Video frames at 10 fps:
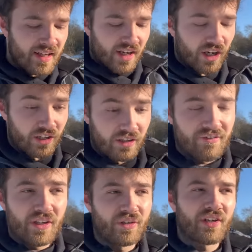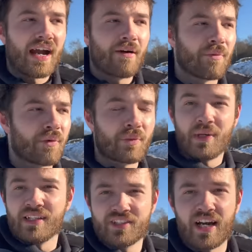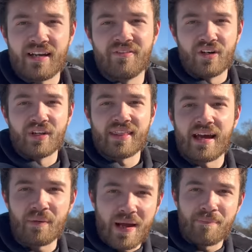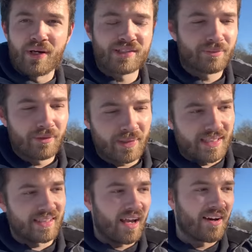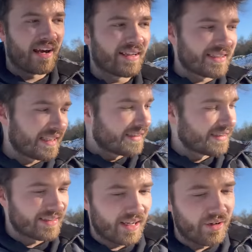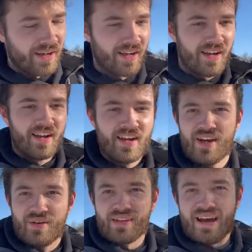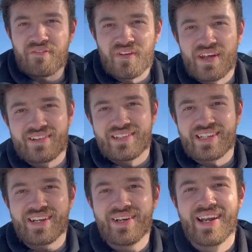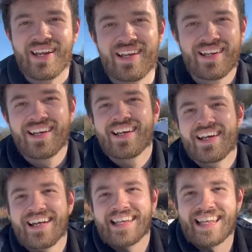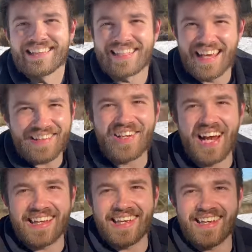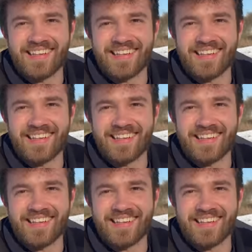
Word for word: or a few trout, but we will try and avoid that where possible because they are out of season. So without further ado, let's get cracking.